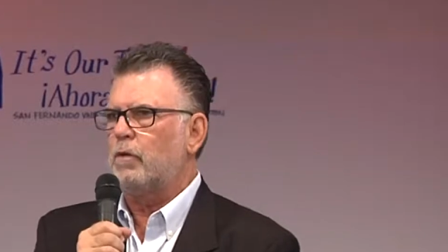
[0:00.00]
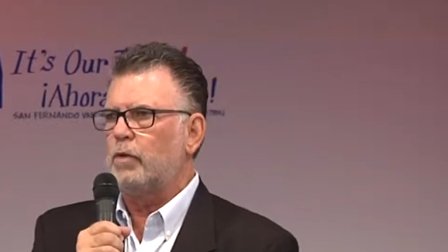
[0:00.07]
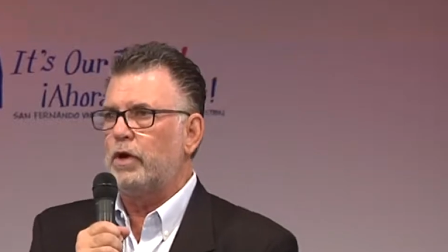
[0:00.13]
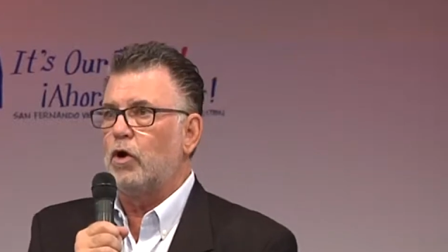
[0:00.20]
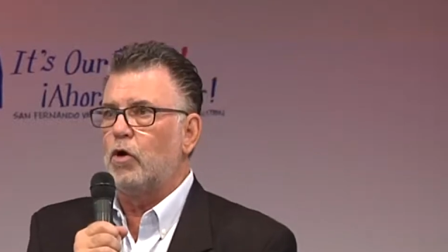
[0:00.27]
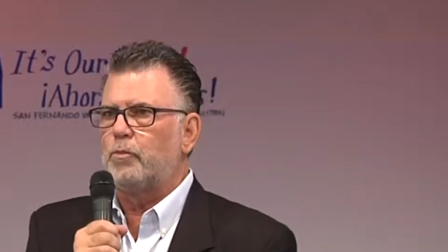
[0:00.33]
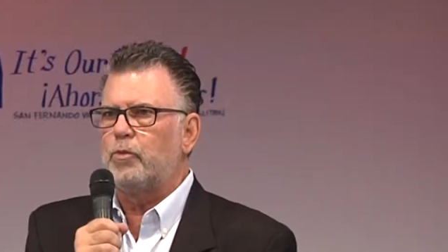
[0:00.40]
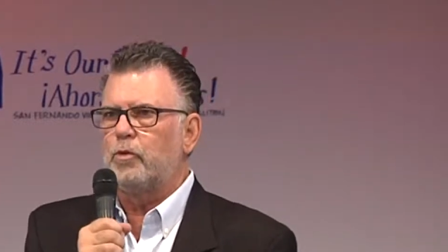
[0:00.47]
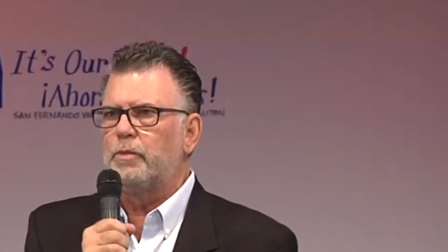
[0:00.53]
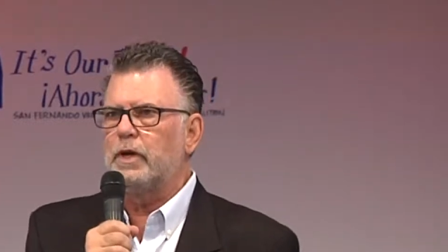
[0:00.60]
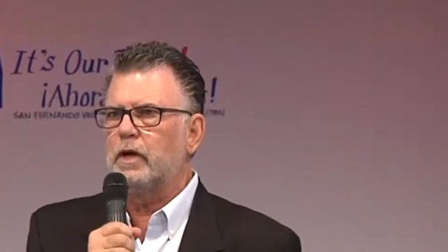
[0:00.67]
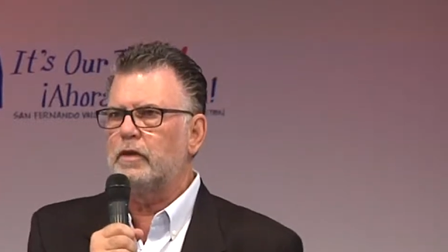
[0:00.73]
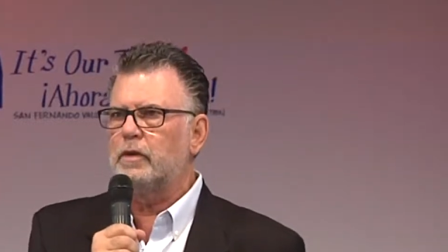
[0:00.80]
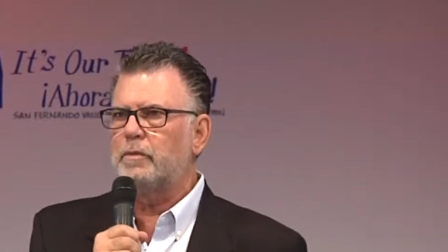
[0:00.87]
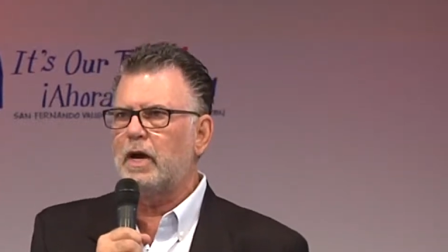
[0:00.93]
that we hope will
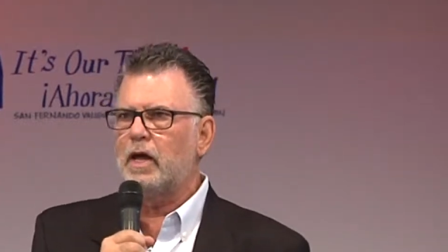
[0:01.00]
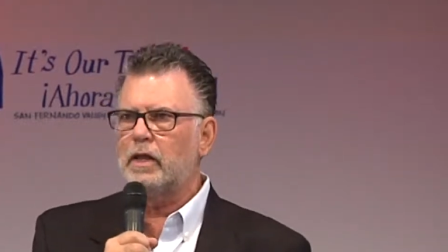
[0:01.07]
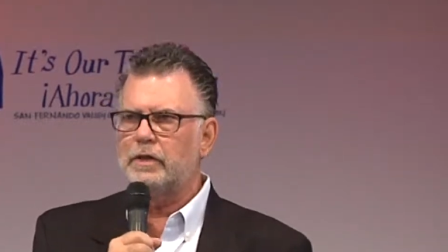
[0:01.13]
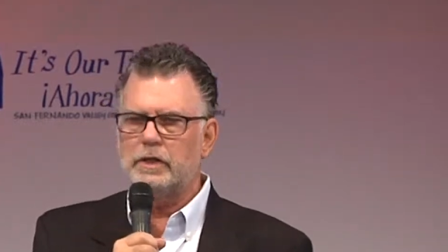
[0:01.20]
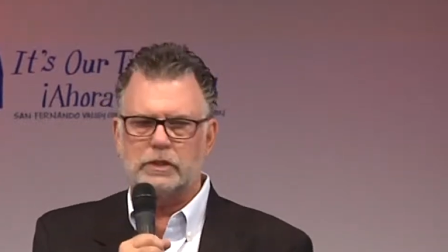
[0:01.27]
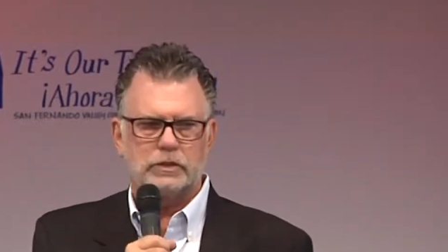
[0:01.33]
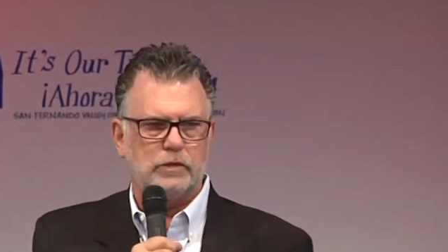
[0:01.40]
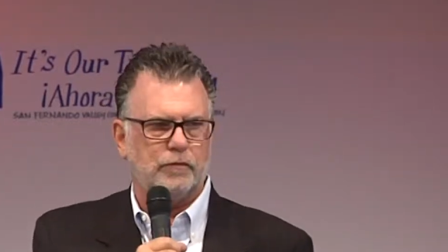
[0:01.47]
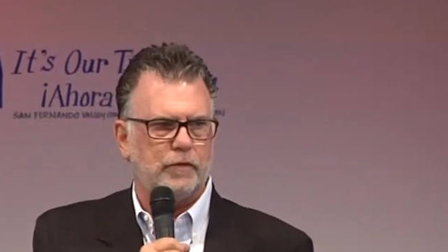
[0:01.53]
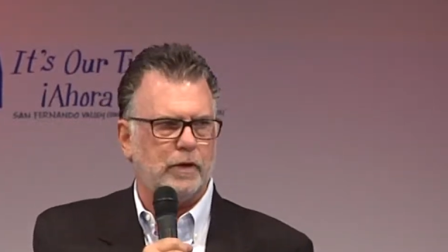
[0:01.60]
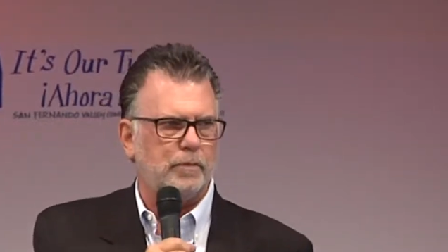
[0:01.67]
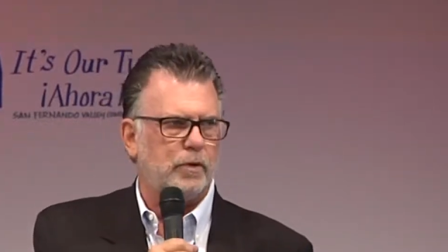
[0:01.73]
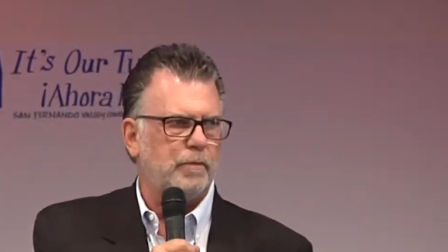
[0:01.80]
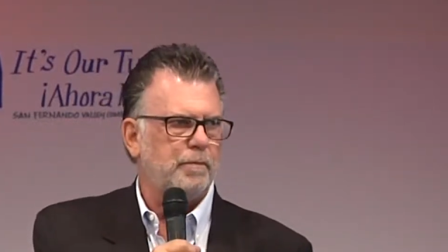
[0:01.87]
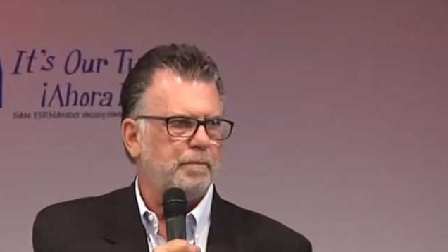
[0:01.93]
be on the ballot next
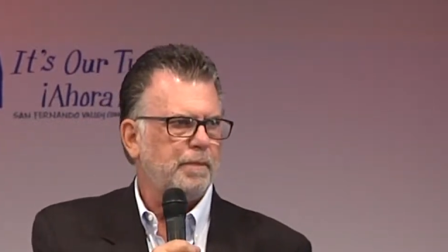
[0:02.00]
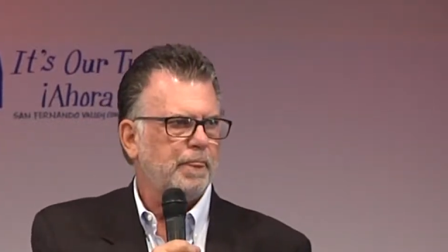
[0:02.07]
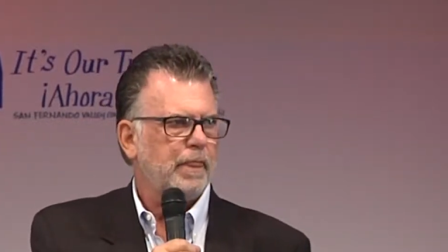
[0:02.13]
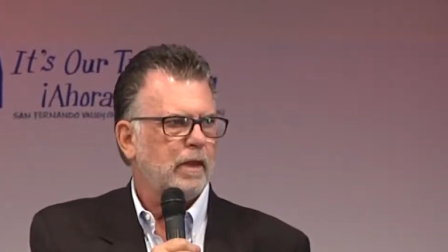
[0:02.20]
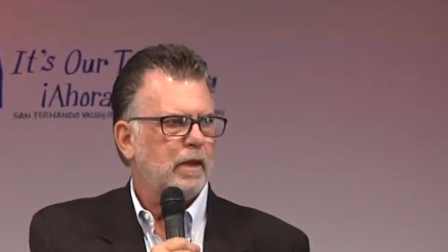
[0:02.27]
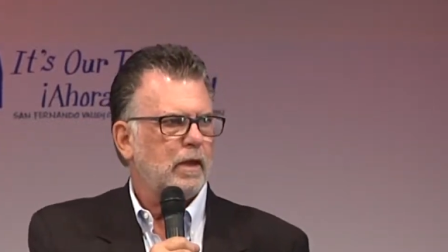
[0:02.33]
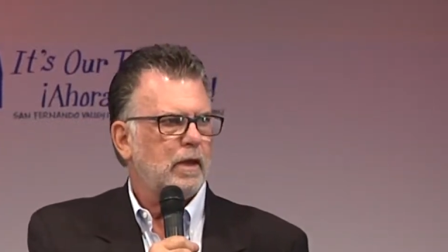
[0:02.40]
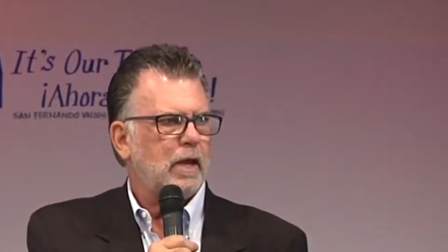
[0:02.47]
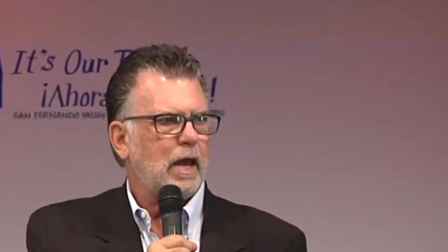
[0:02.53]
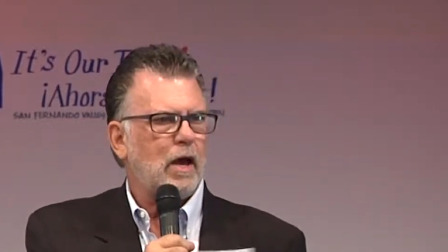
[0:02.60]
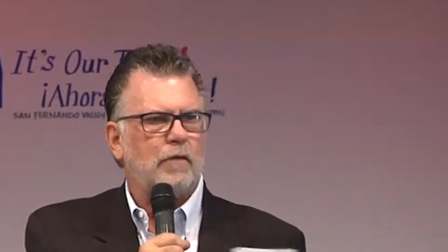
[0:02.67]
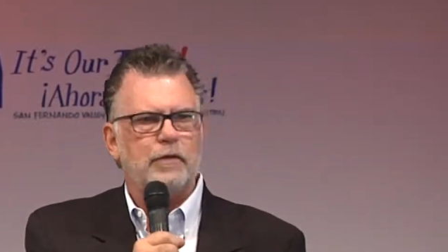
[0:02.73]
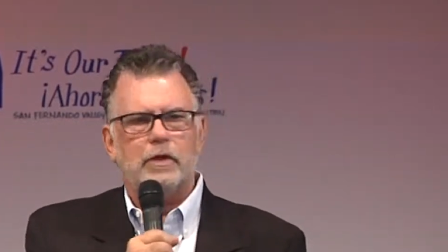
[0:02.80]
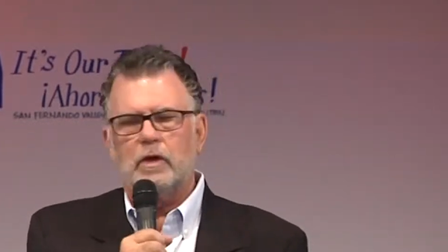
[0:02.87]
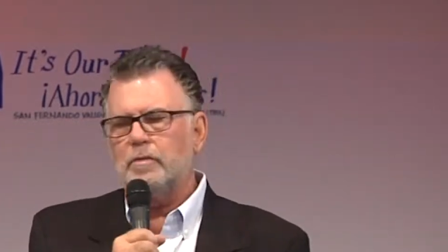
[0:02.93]
November,
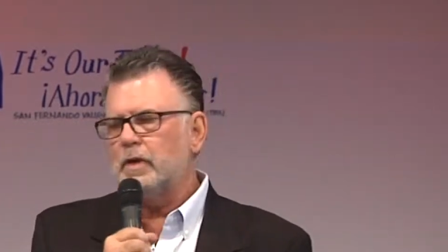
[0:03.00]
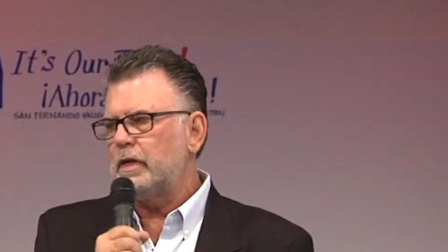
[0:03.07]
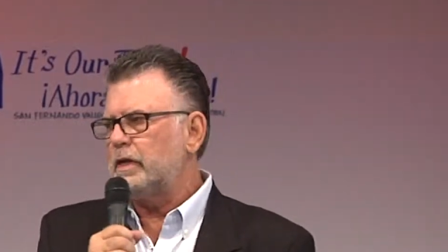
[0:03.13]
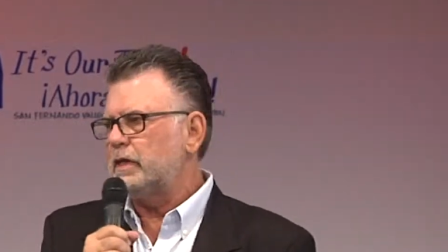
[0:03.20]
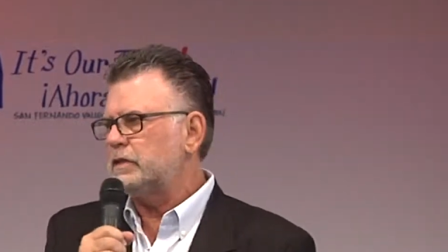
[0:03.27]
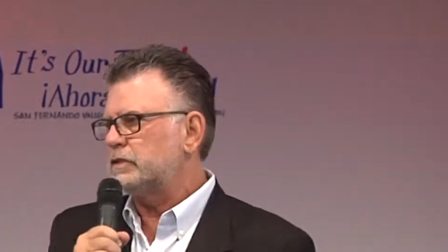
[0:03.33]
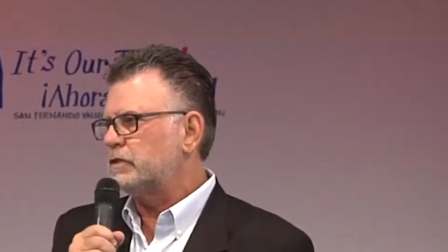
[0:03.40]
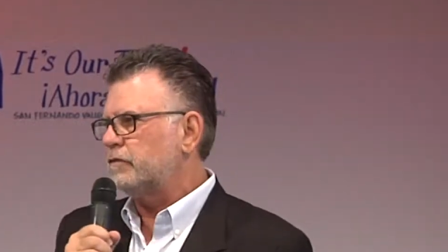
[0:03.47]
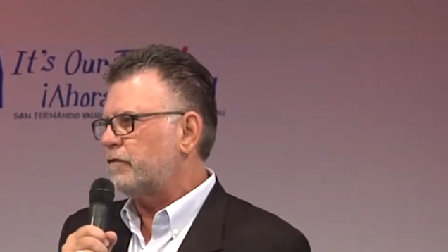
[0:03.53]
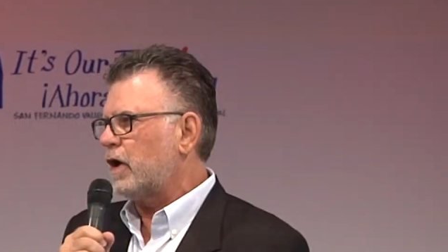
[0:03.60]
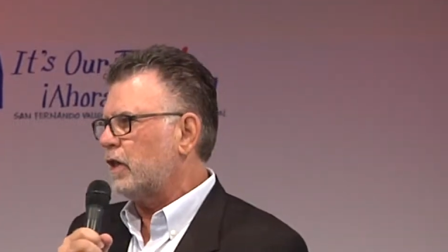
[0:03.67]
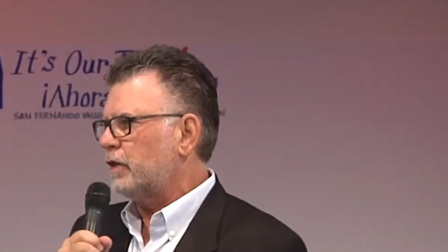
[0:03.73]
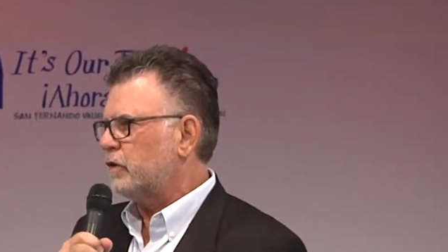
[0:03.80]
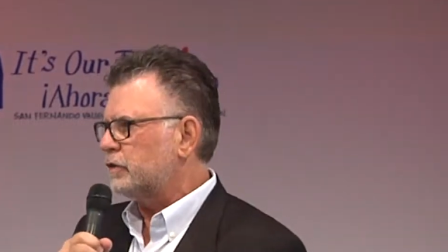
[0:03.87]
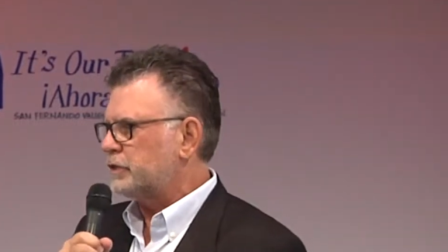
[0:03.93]
how the unmet needs of the
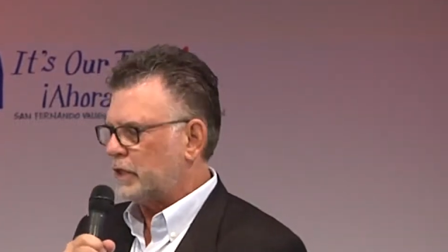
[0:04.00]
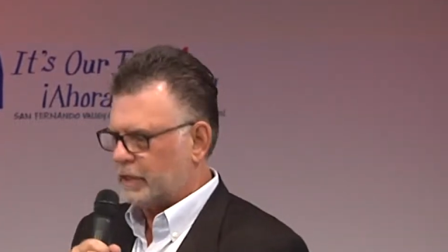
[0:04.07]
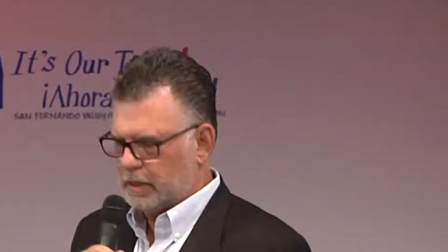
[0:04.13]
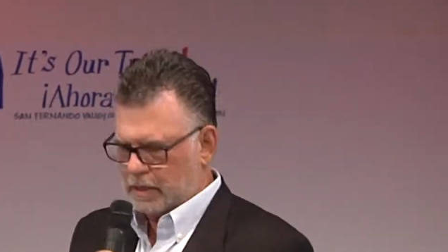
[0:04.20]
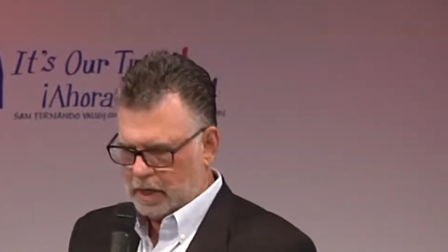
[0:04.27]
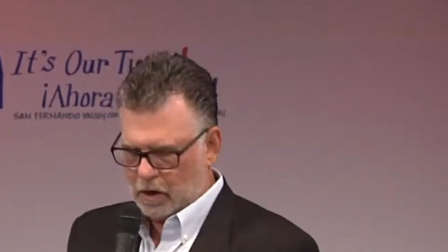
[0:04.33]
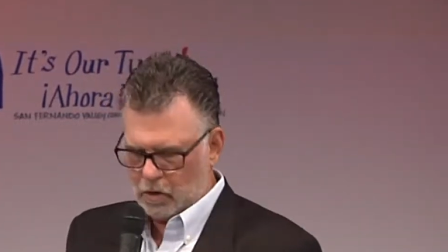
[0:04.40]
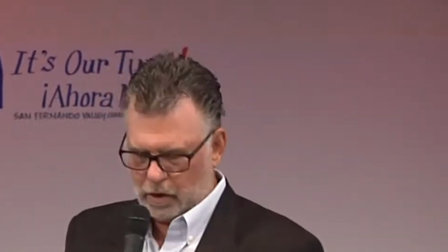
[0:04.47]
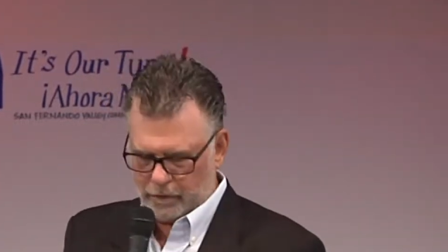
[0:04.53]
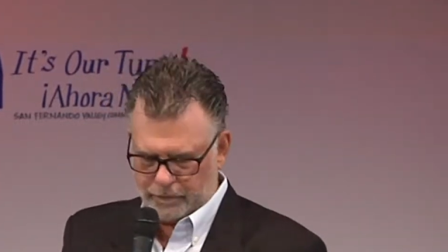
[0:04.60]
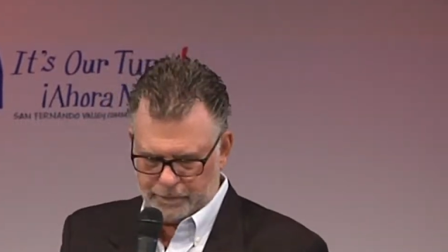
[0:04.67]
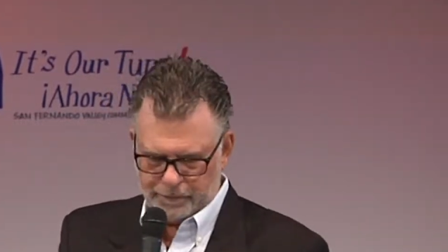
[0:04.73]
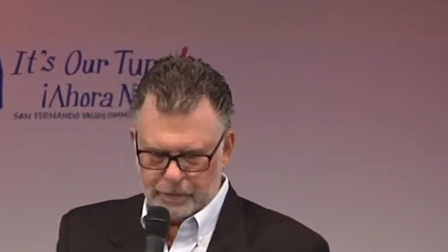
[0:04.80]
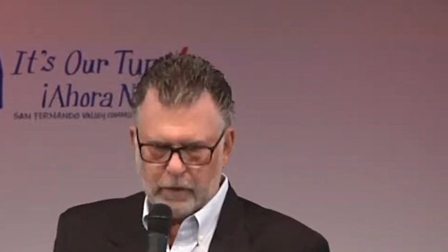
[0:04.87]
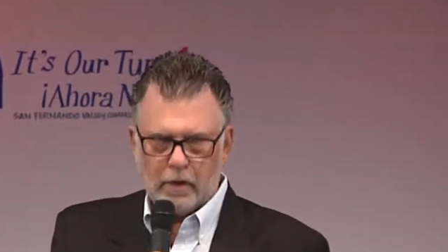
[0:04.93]
Valley are taken care of.